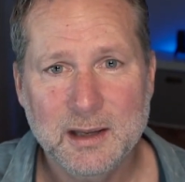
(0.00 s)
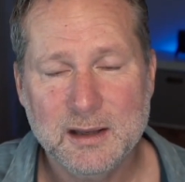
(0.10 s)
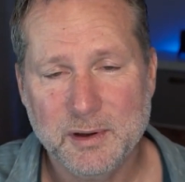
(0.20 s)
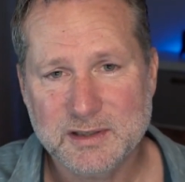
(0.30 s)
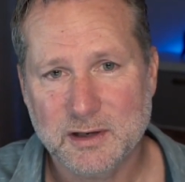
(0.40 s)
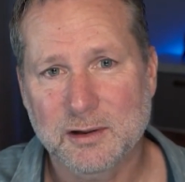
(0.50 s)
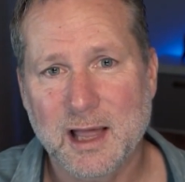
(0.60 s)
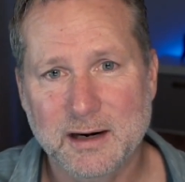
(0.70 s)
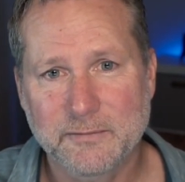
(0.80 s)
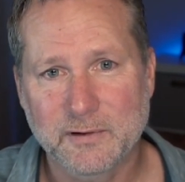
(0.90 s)
It depends on a
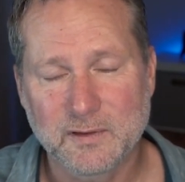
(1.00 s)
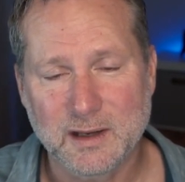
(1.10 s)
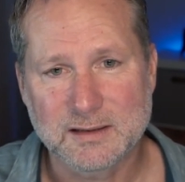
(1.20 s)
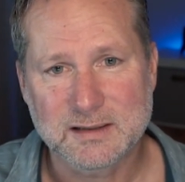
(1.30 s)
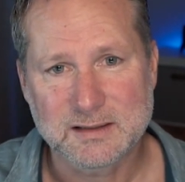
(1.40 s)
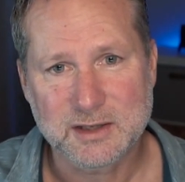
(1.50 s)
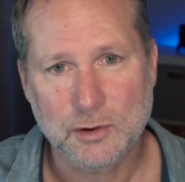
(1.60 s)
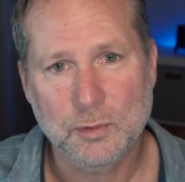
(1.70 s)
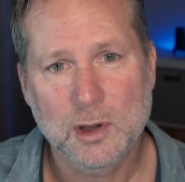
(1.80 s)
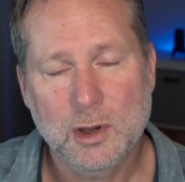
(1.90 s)
lot of different things. And
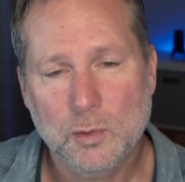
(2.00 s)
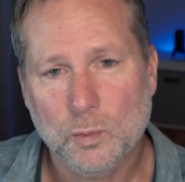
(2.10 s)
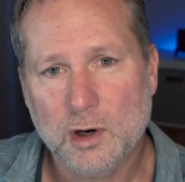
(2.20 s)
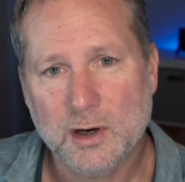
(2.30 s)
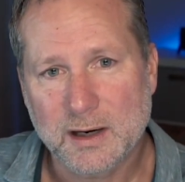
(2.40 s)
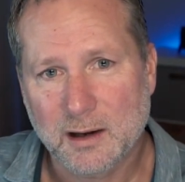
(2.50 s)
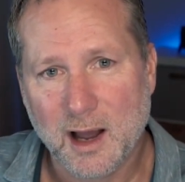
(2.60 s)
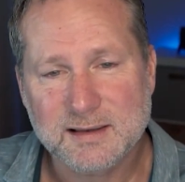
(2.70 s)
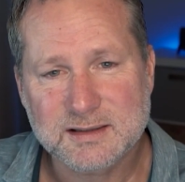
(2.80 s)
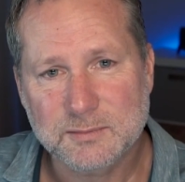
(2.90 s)
so we're going to
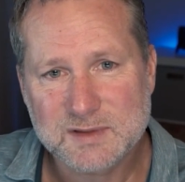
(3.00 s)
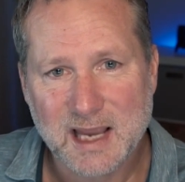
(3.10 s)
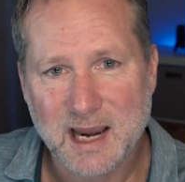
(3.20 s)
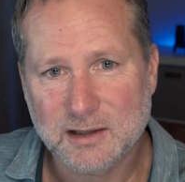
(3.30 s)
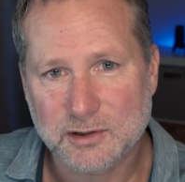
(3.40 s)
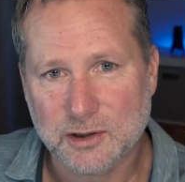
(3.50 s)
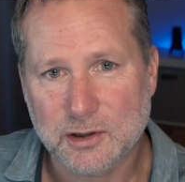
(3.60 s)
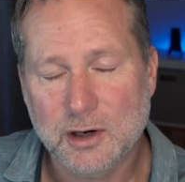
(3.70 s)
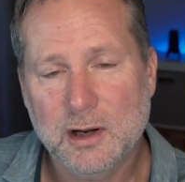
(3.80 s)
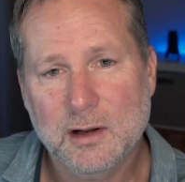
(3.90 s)
custom tailor